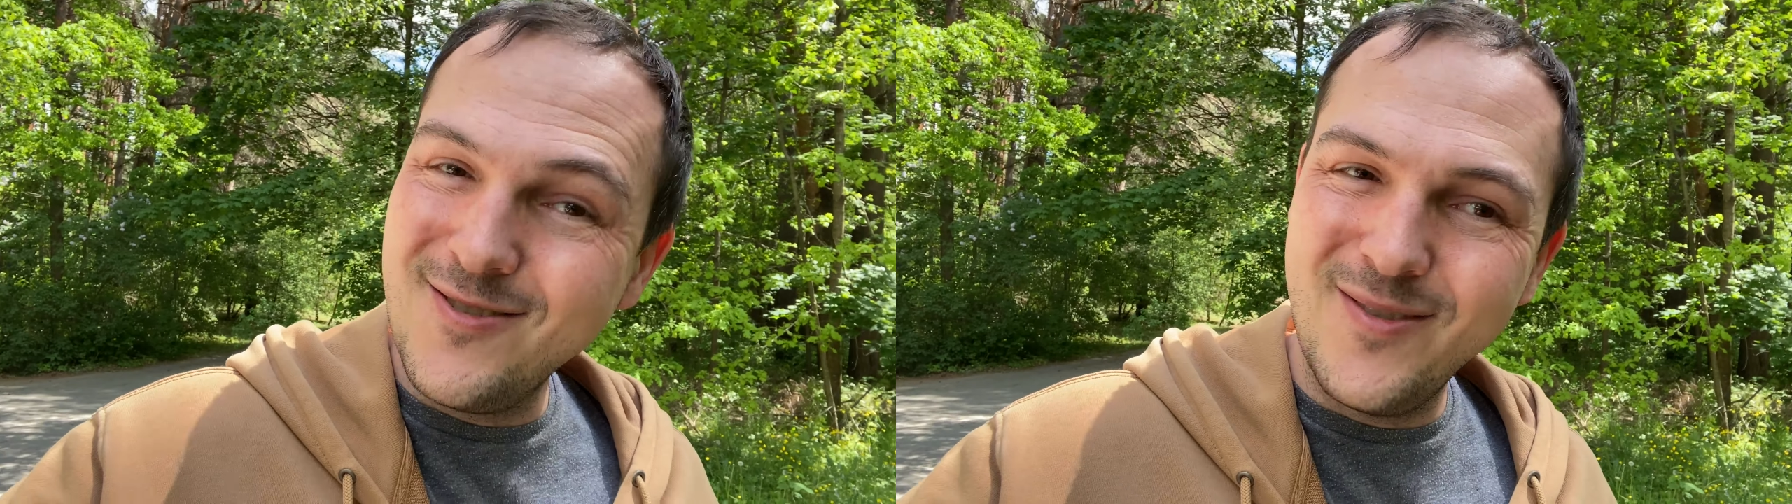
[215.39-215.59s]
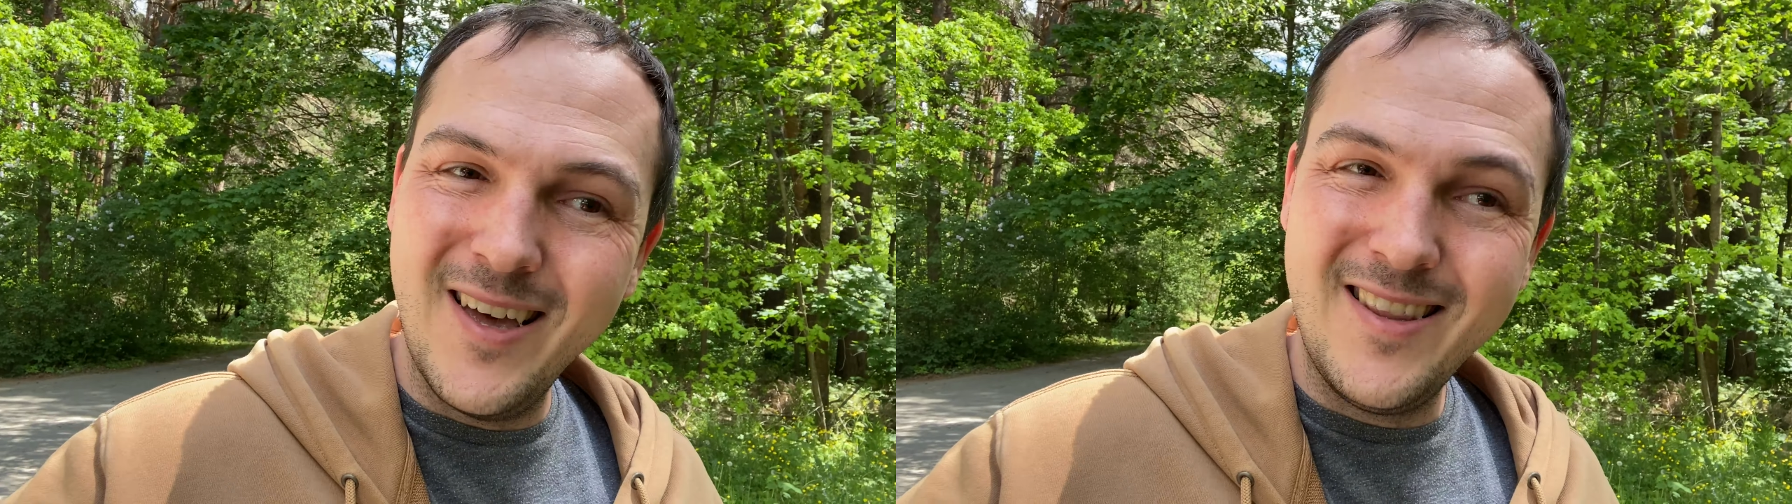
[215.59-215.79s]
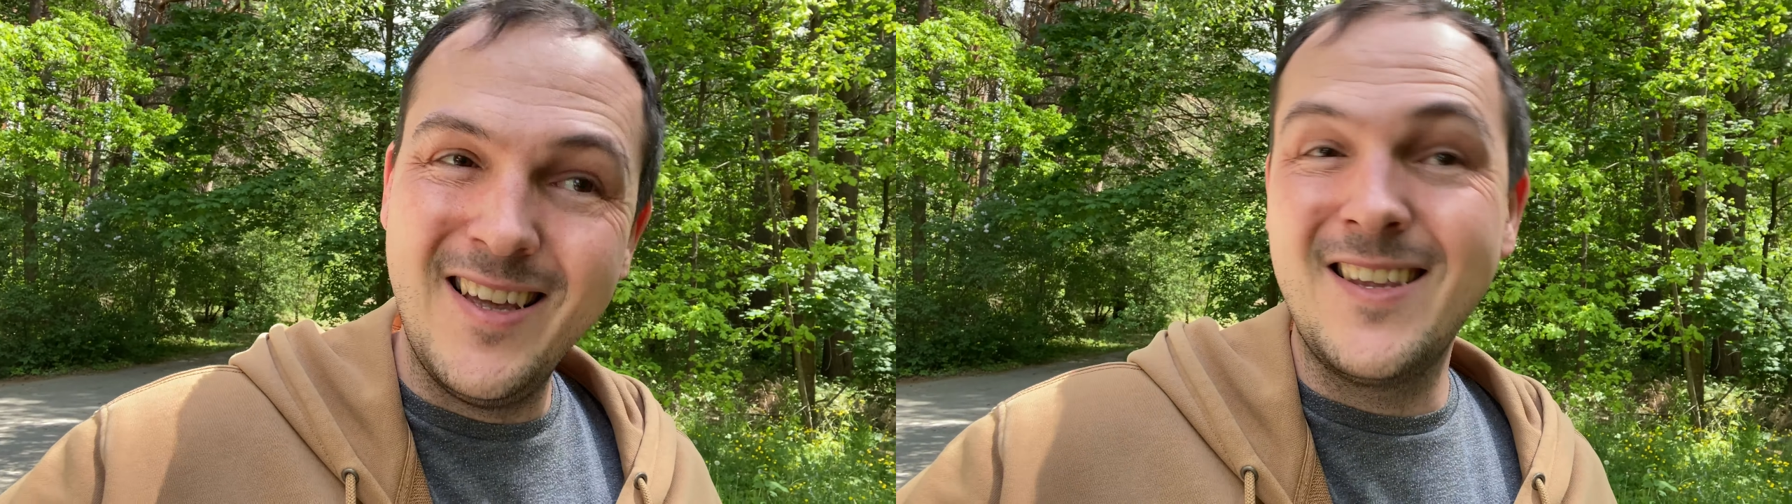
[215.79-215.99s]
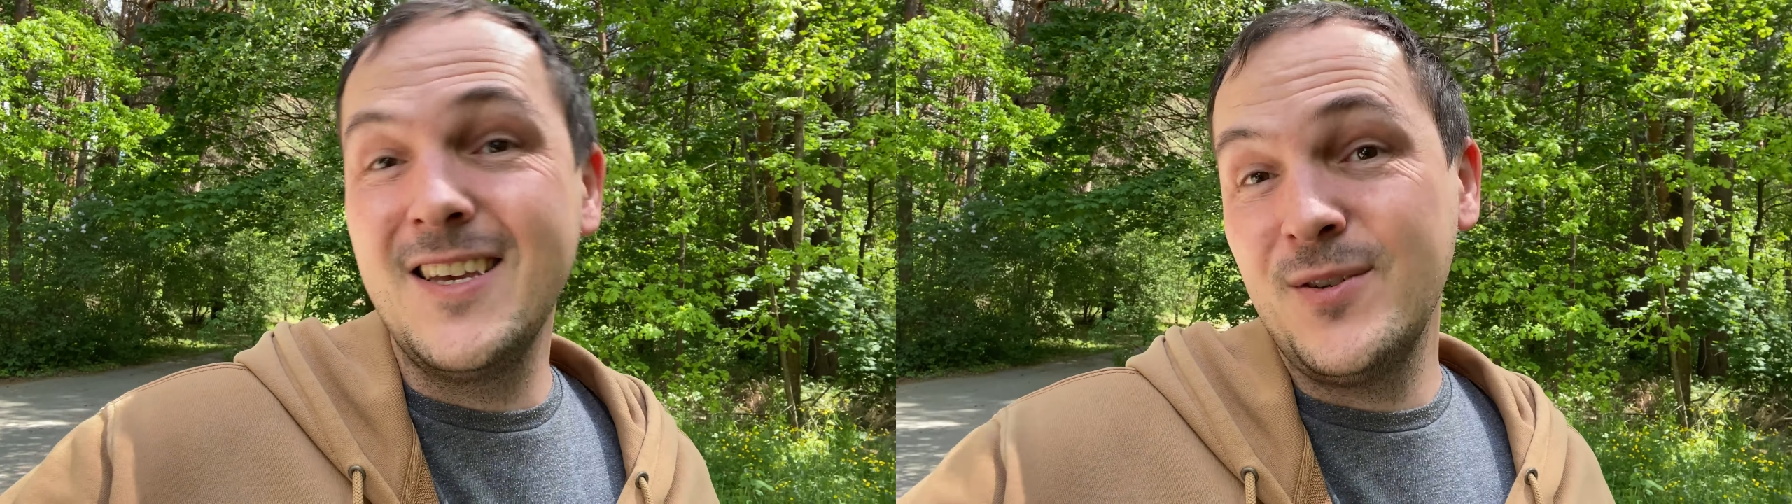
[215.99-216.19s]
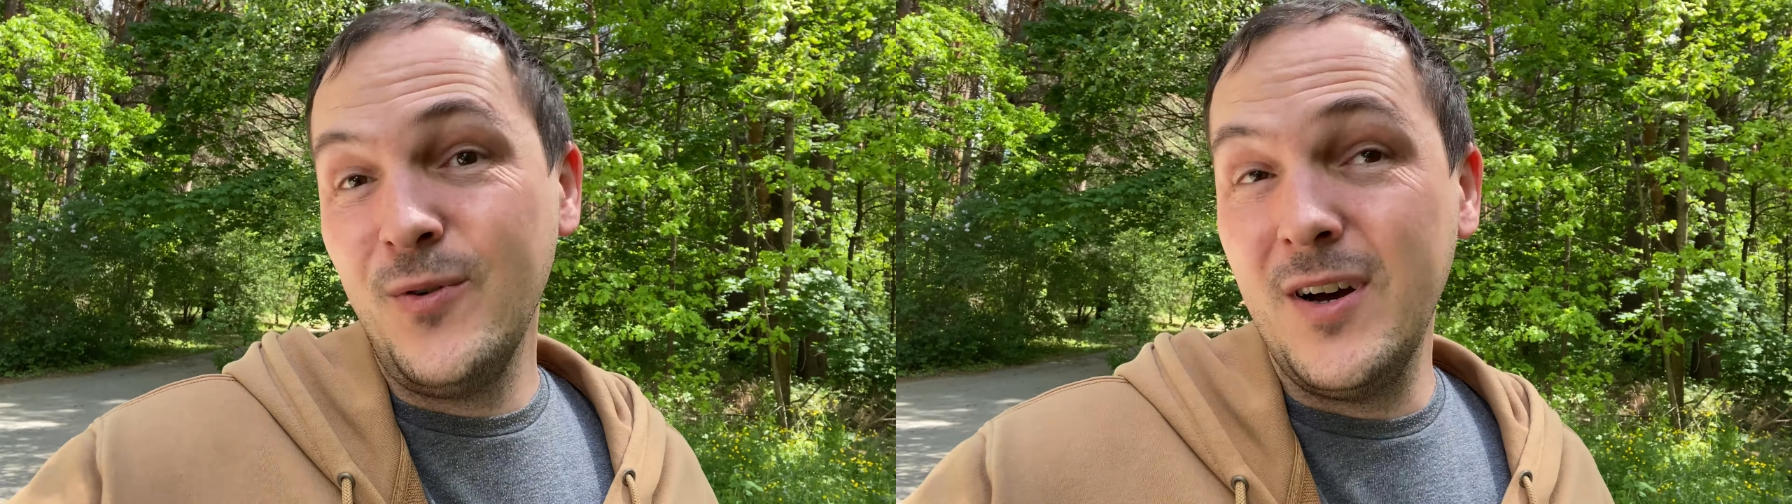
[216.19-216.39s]
do that. And
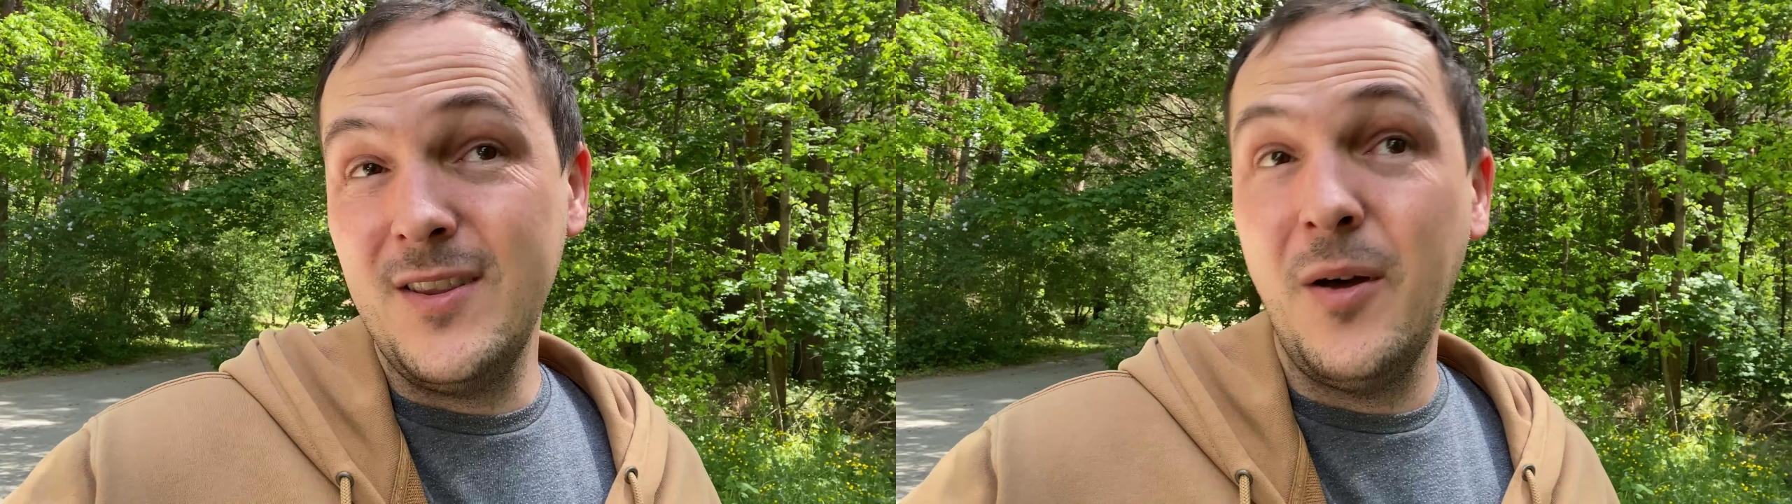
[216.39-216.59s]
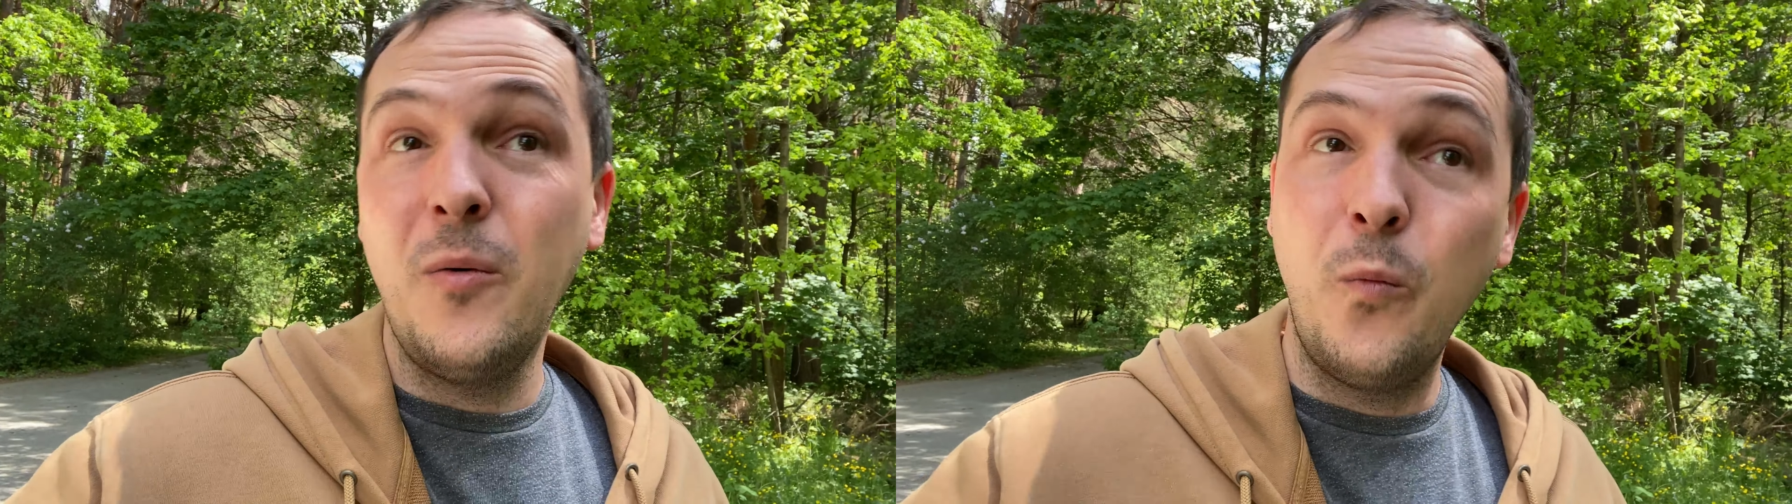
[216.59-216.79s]
guess what?